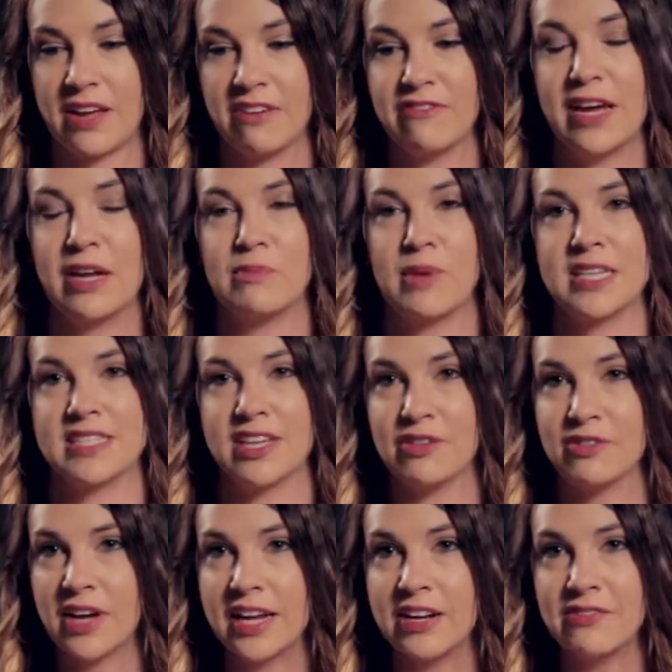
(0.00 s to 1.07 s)
I found
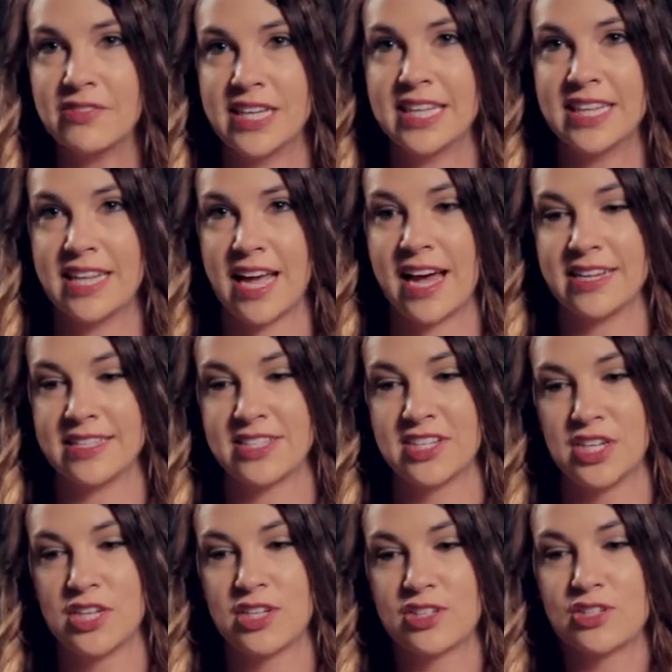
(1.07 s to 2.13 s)
myself kind of in that
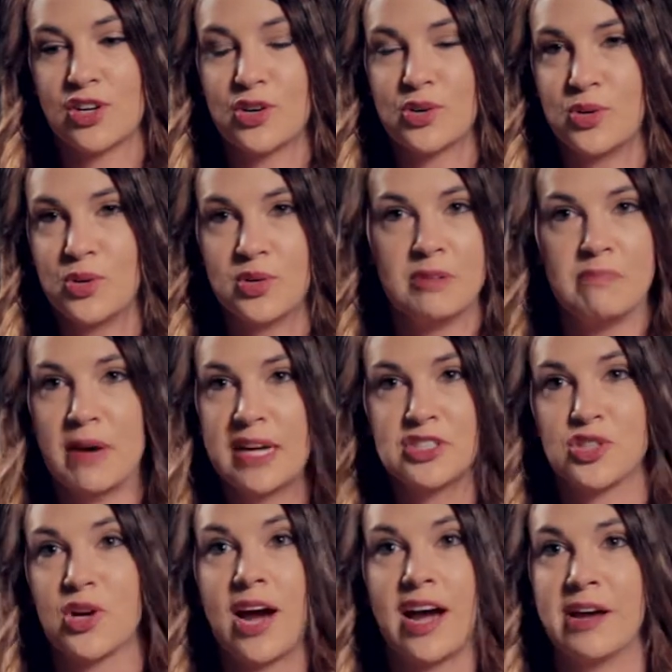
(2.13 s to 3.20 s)
circle, my
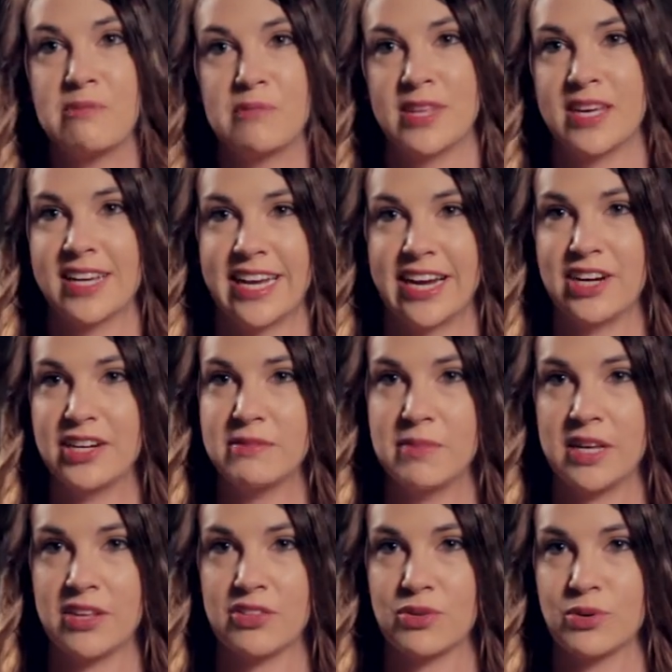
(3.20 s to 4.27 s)
tribe that carried
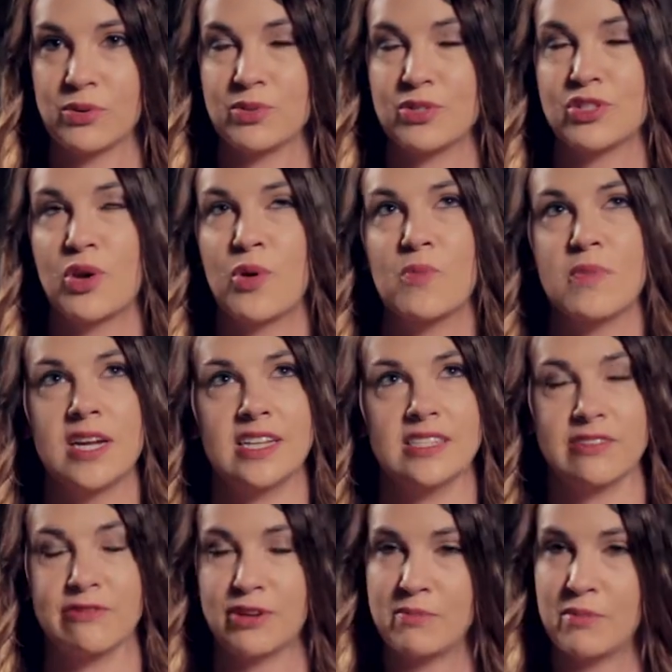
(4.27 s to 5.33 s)
me through so many
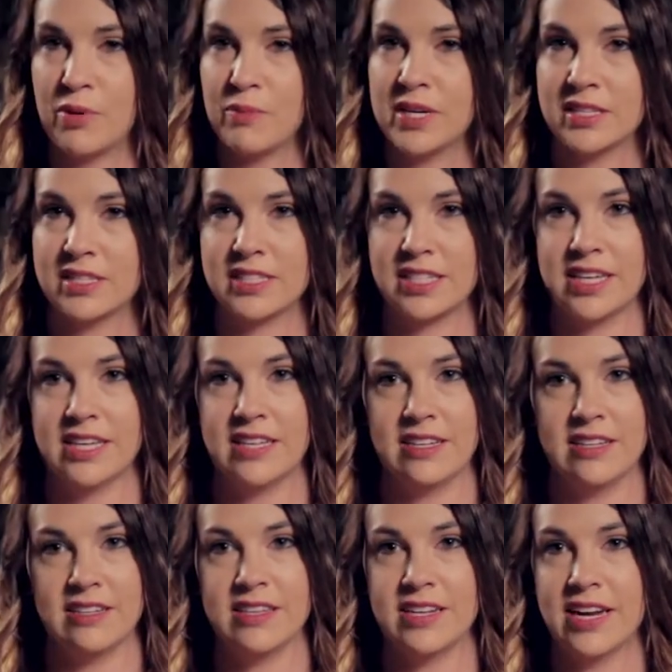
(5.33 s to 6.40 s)
different moments
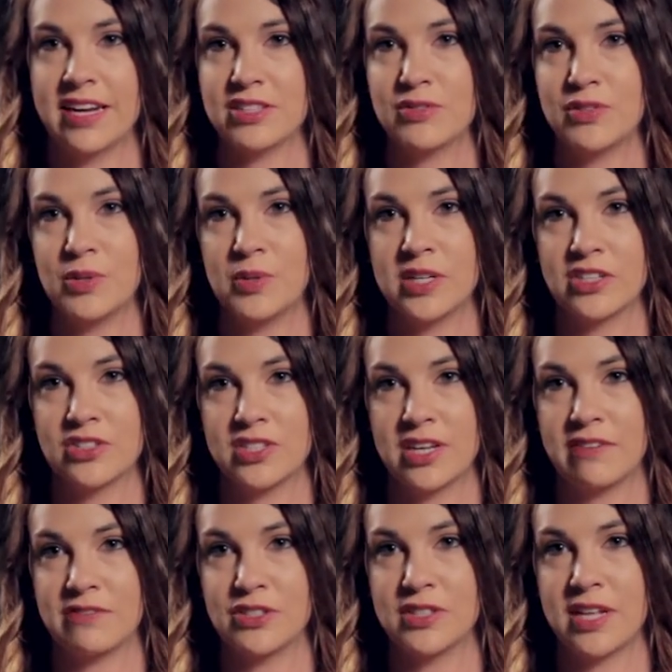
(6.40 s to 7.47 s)
in the next few years after